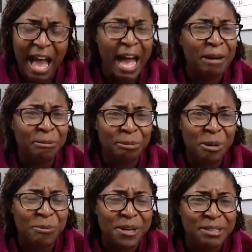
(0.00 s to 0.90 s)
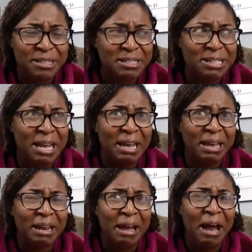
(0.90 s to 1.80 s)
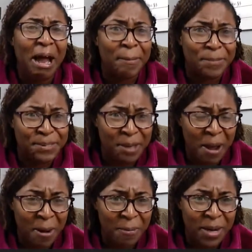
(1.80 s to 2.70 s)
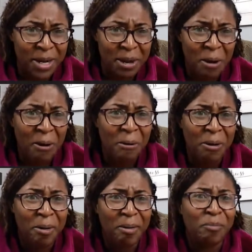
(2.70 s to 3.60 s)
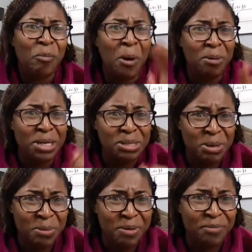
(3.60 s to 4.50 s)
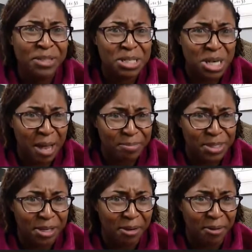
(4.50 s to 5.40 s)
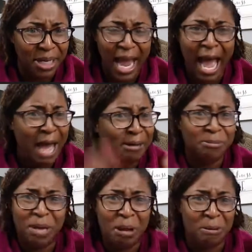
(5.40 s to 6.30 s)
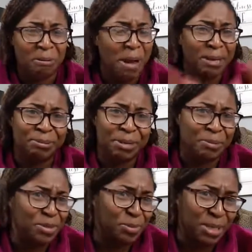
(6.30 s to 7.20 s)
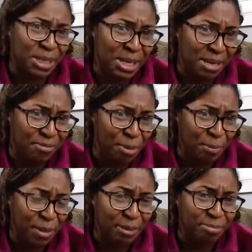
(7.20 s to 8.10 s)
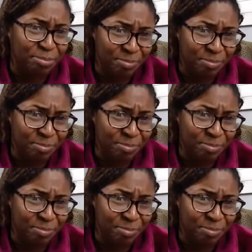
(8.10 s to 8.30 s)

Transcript: I don't know whether to say I'm sorry or won't he do it for the job security. I don't know. I don't know which one you need from me.